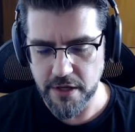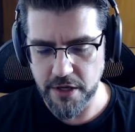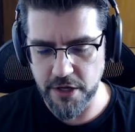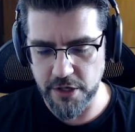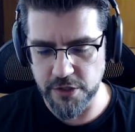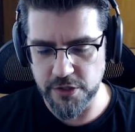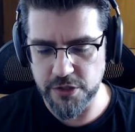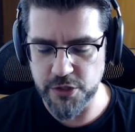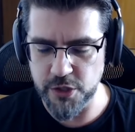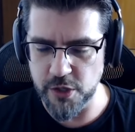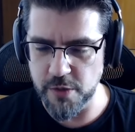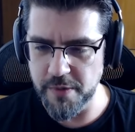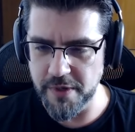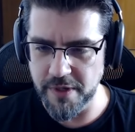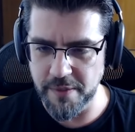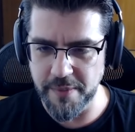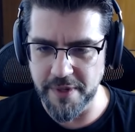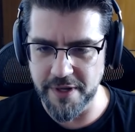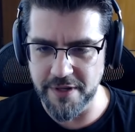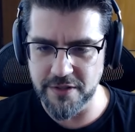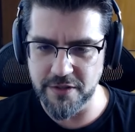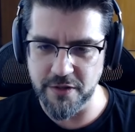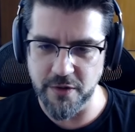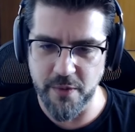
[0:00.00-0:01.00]

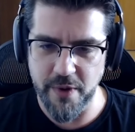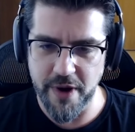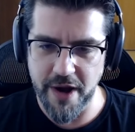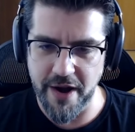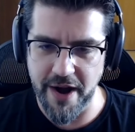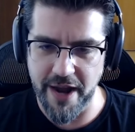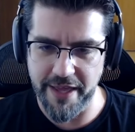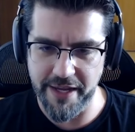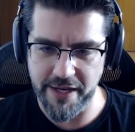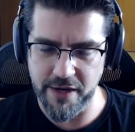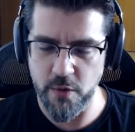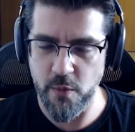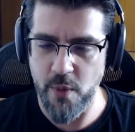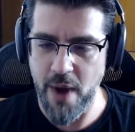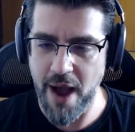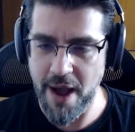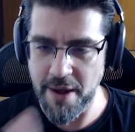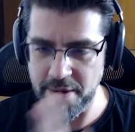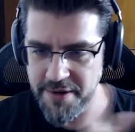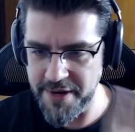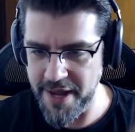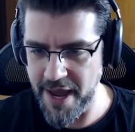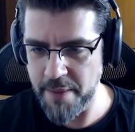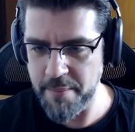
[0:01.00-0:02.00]
consuming me to where I like
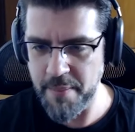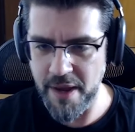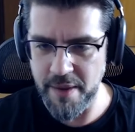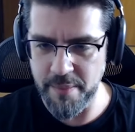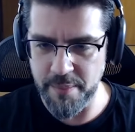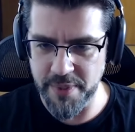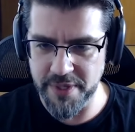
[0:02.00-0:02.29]
wound down my